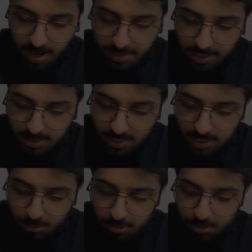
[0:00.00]
and that is
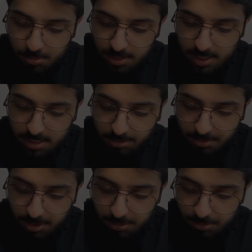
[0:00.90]
equal to the
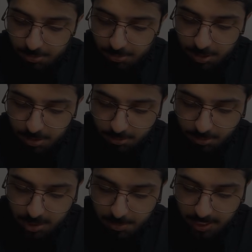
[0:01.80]
derivative with
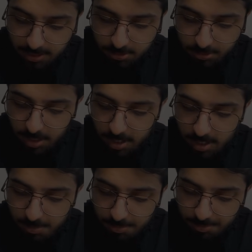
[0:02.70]
respect to
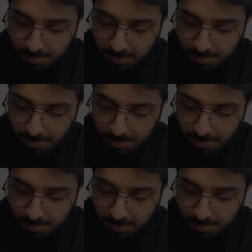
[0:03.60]
time